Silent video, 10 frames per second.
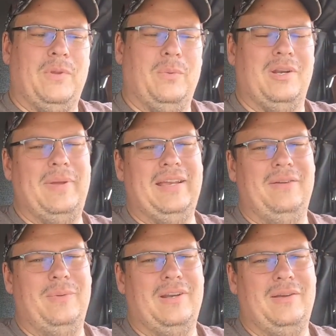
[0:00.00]
We're going
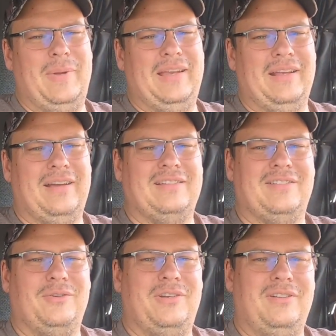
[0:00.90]
to make it a
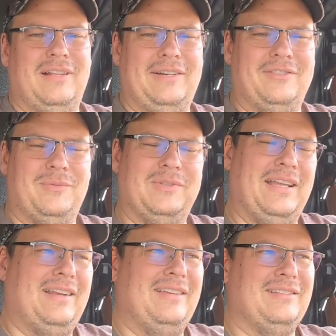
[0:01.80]
custodial account. So what
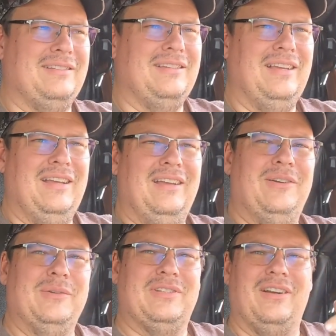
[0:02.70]
that is
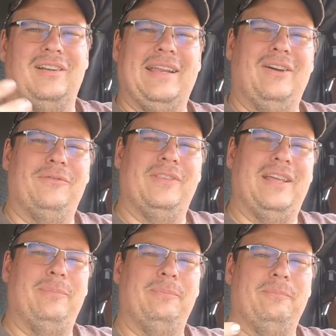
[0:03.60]
start an account for
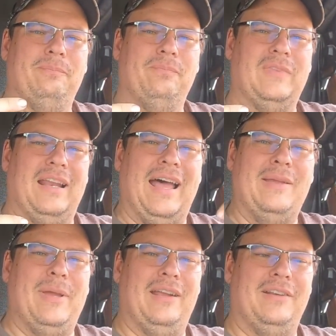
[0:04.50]
them that
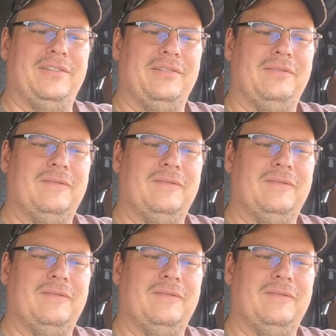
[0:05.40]
I manage.